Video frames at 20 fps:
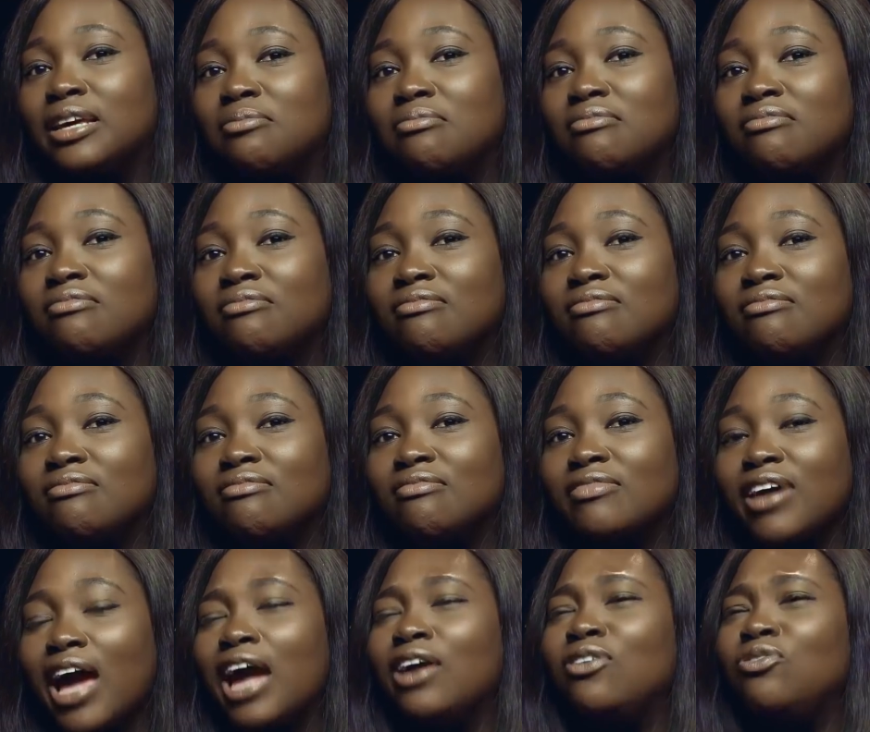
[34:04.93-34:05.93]
them.
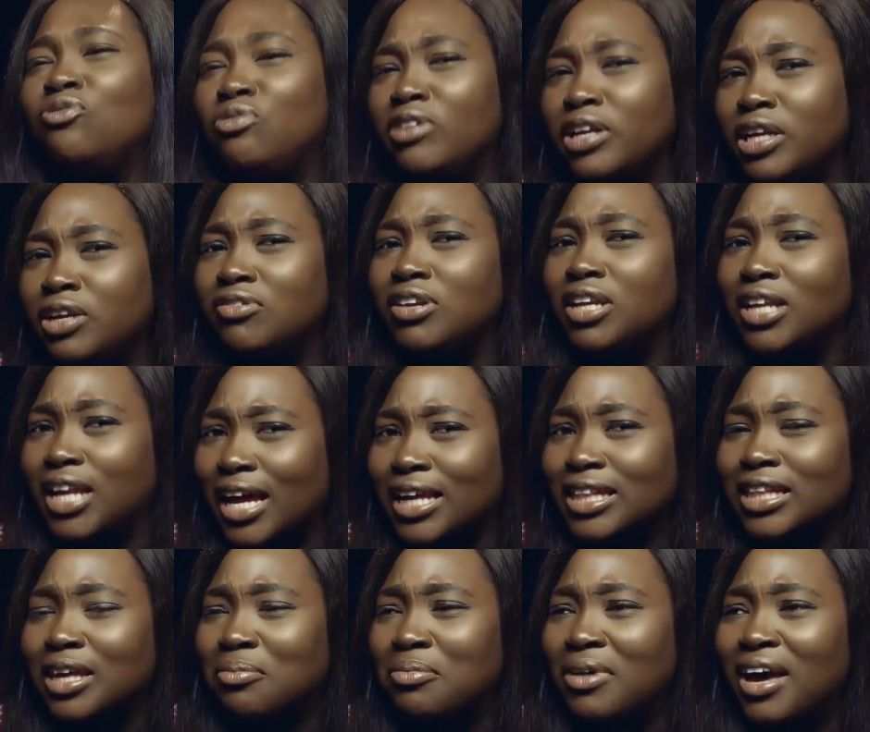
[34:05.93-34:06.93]
I really, really
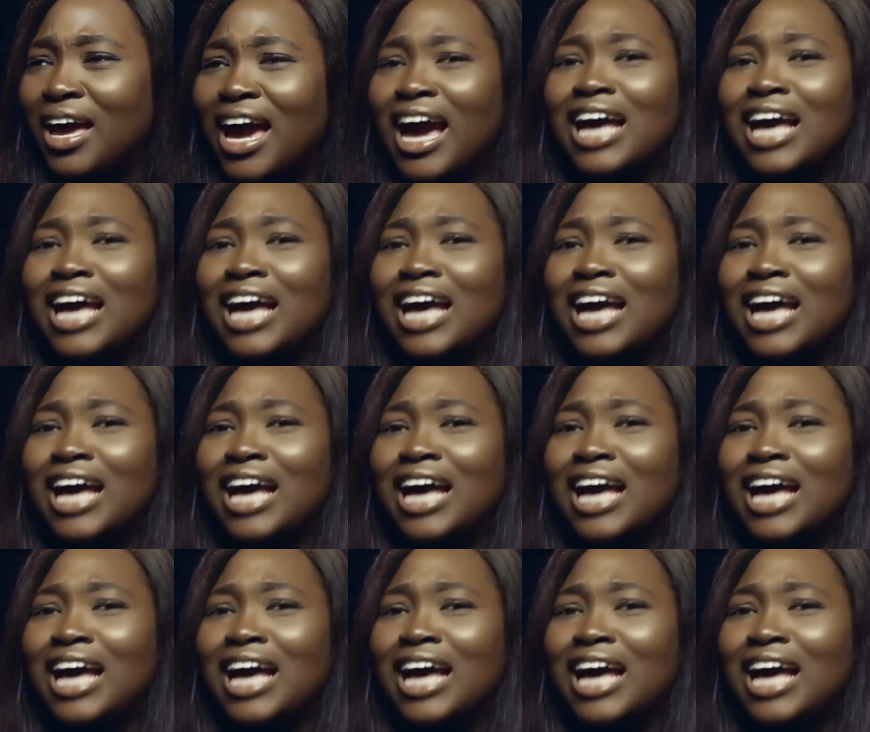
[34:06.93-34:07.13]
like them.